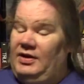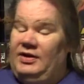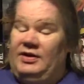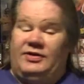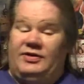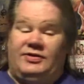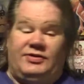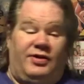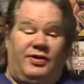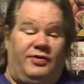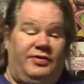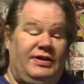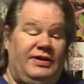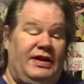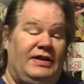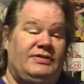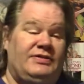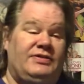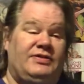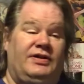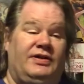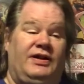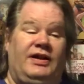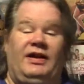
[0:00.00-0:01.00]
So
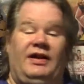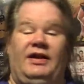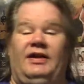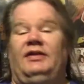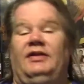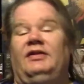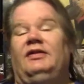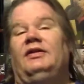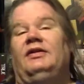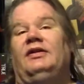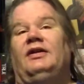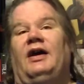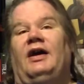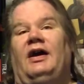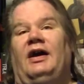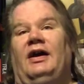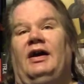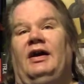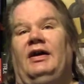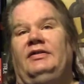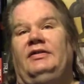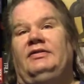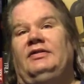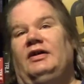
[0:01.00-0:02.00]
yesterday,
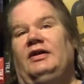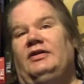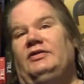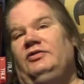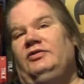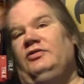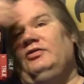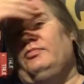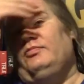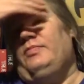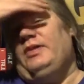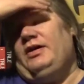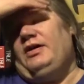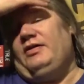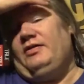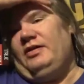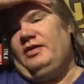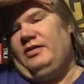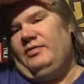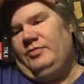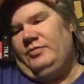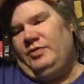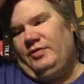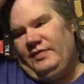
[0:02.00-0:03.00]
I talked to you about
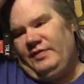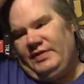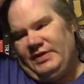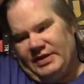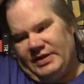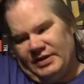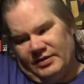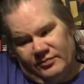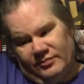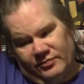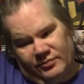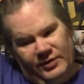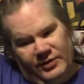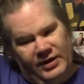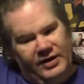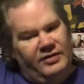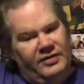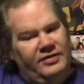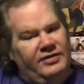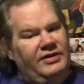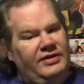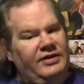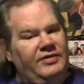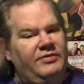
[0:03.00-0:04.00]
a movie that
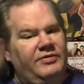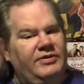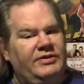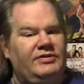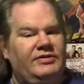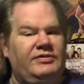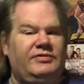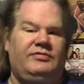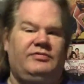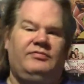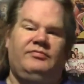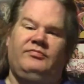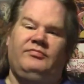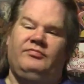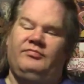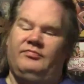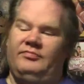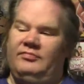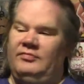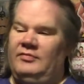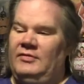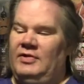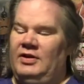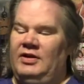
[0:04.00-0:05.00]
rarely anyone
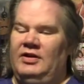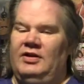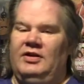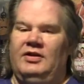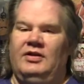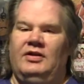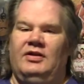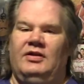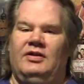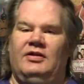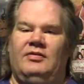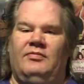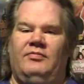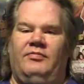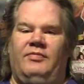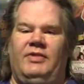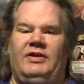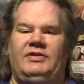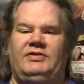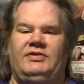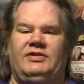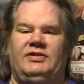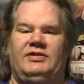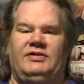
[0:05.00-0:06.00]

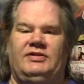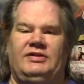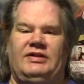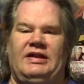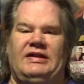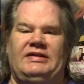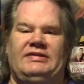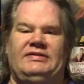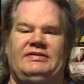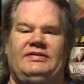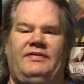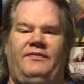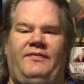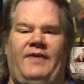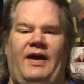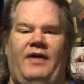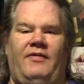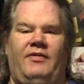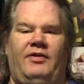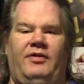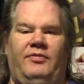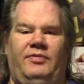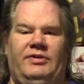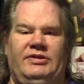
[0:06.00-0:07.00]
mentions, and that's
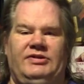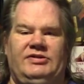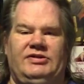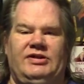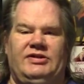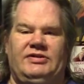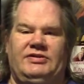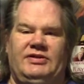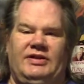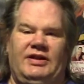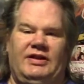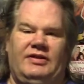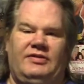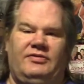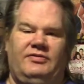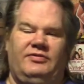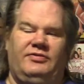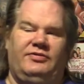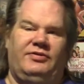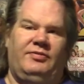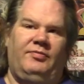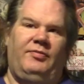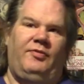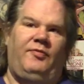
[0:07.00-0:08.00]
Devour with Jensen
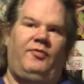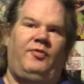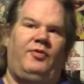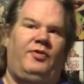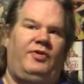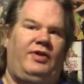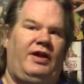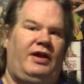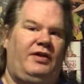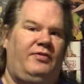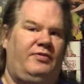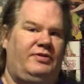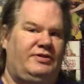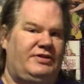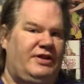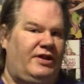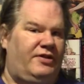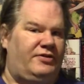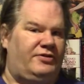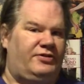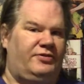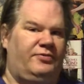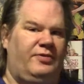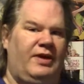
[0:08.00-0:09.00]
Ackles. And before that, it was
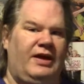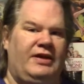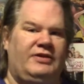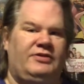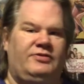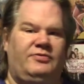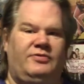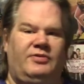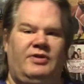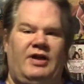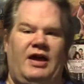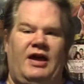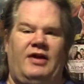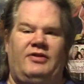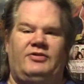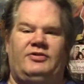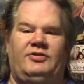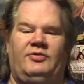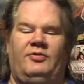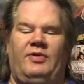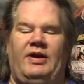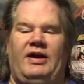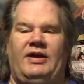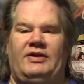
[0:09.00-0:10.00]
House of
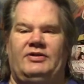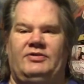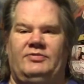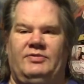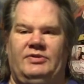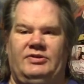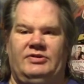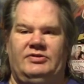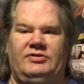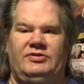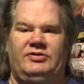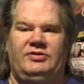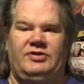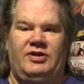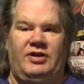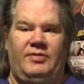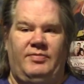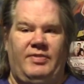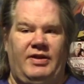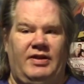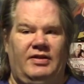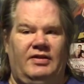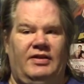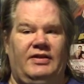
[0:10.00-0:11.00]
Wax with Jared
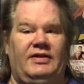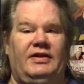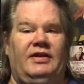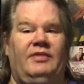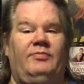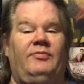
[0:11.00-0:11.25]
Padalecki.